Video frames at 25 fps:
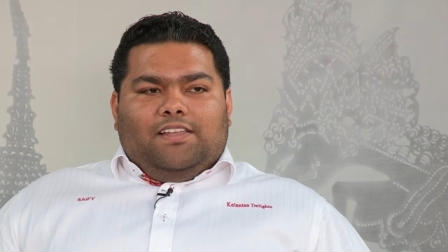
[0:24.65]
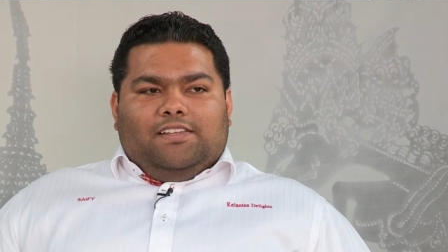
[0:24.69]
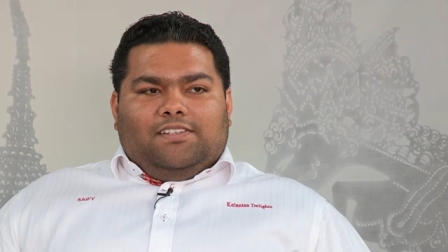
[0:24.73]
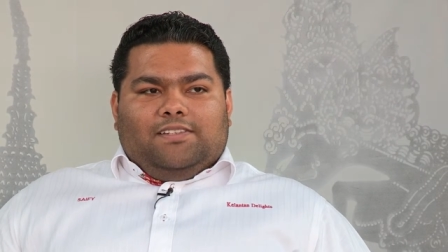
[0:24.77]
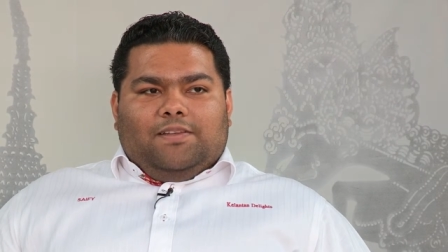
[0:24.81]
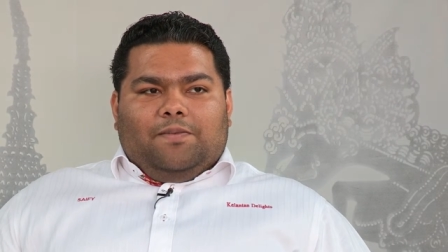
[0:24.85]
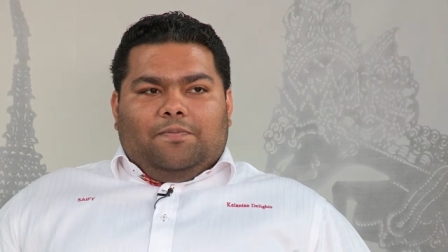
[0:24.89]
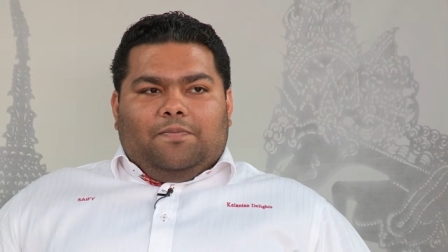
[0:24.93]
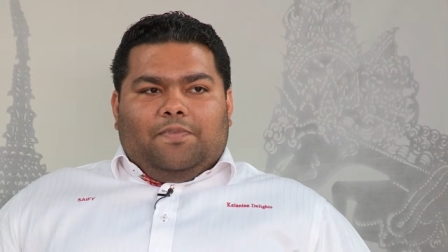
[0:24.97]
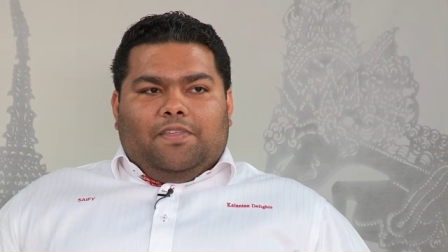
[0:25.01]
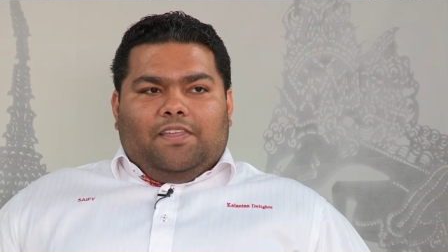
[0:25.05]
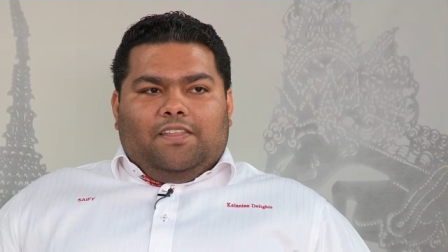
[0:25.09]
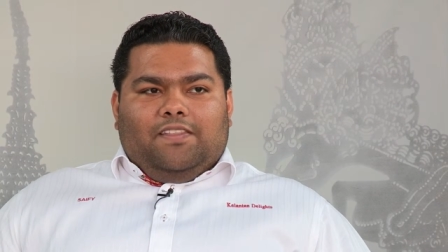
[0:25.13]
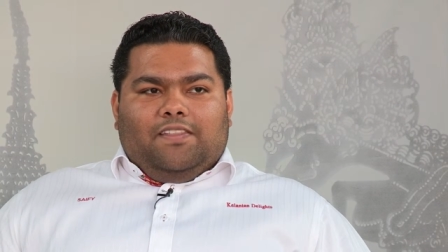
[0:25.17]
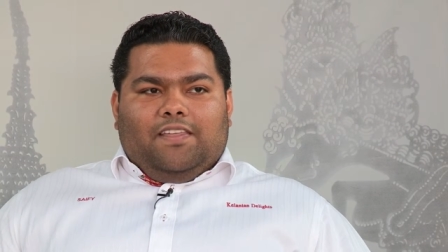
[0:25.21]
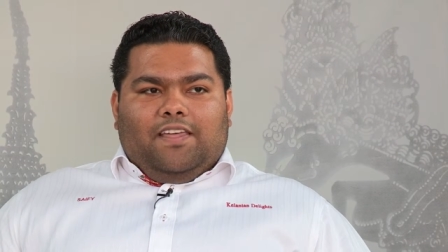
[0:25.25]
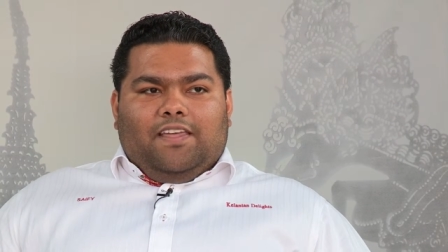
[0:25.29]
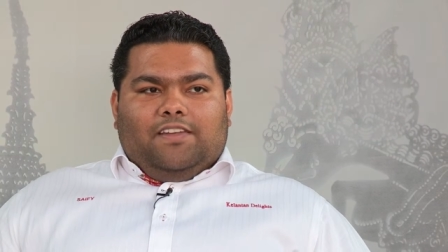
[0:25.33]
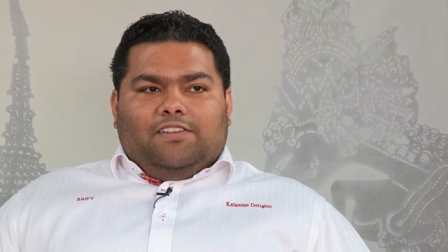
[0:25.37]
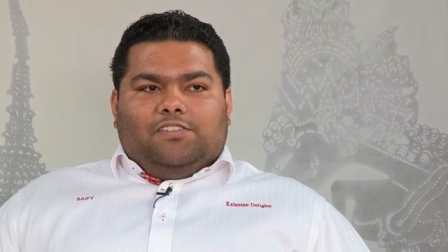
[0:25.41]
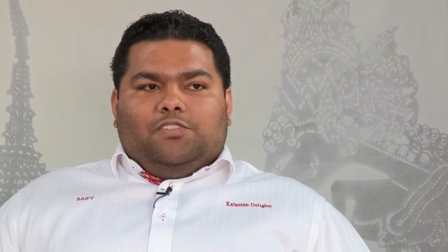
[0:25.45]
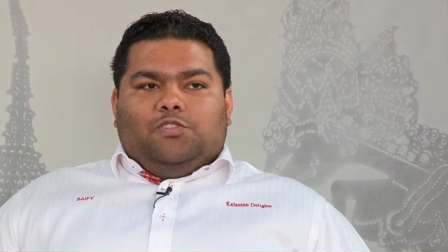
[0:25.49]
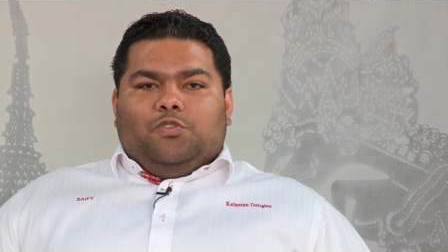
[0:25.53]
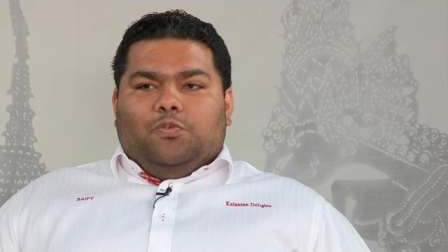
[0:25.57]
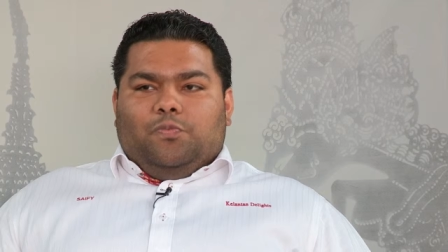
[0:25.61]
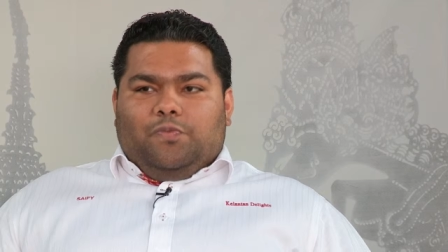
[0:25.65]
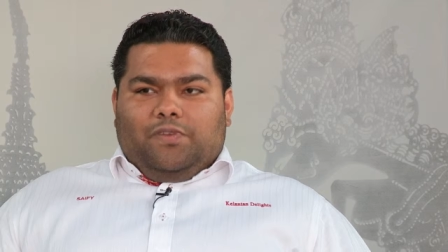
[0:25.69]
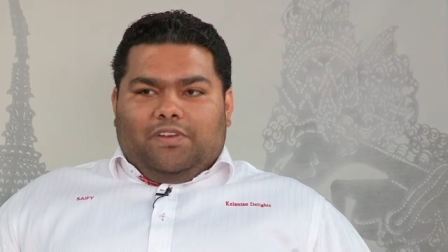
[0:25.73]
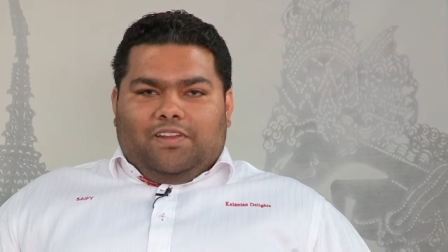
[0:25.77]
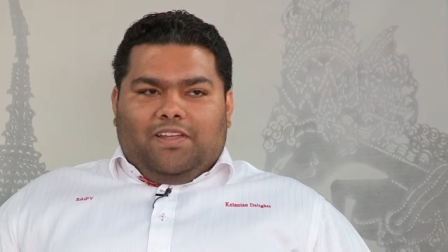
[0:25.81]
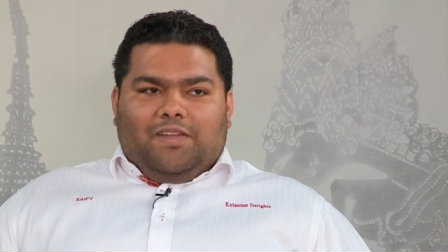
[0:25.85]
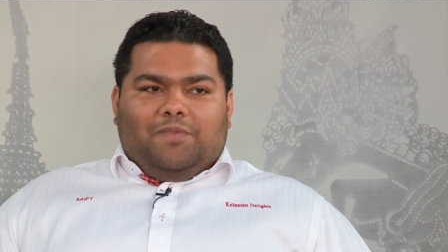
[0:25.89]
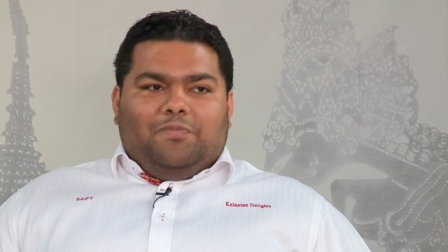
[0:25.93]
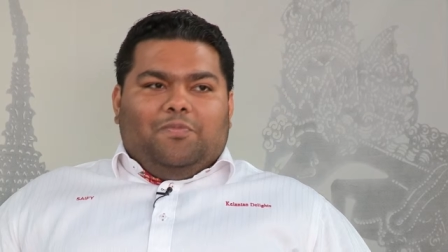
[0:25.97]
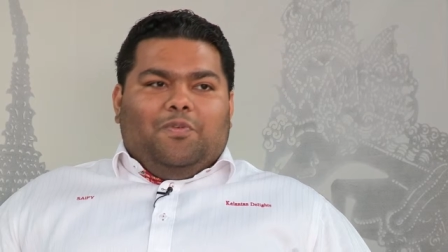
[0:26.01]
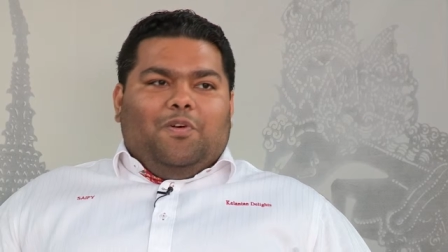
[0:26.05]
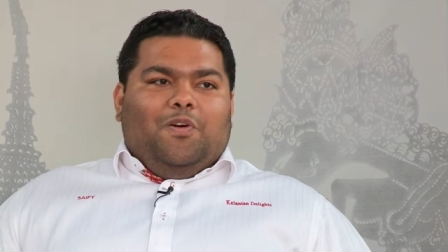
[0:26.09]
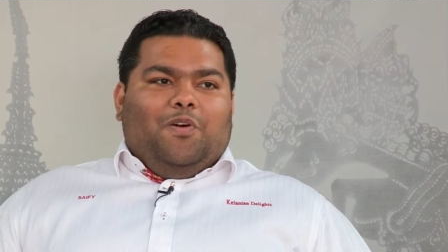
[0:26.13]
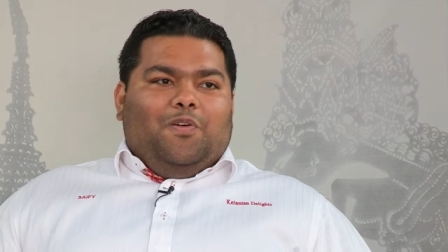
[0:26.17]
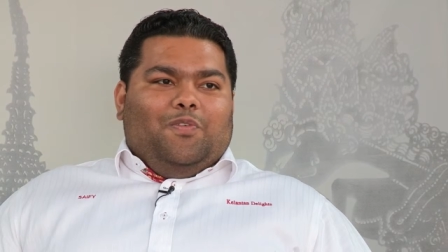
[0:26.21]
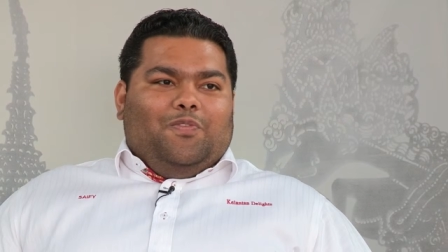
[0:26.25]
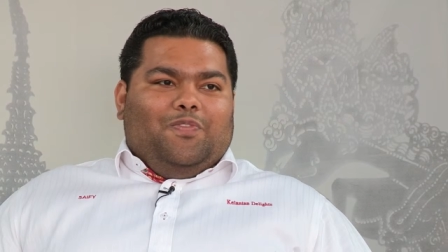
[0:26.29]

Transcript: is something that should be done more